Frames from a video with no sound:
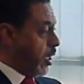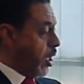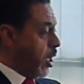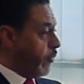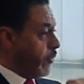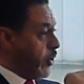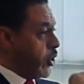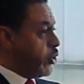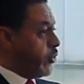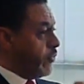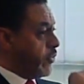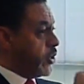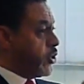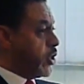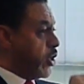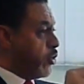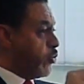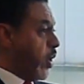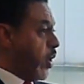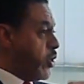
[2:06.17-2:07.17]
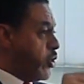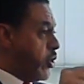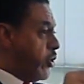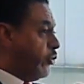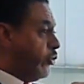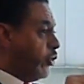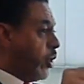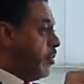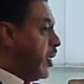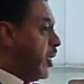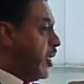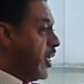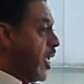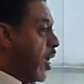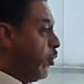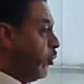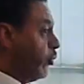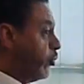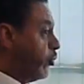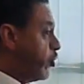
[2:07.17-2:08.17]
of each of the generations coming in
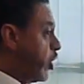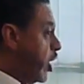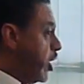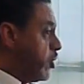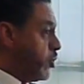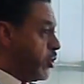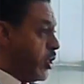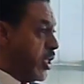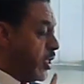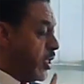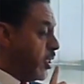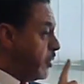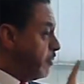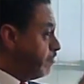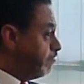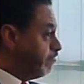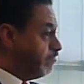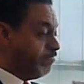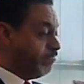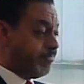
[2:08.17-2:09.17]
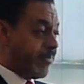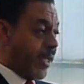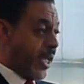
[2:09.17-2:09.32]
now is changing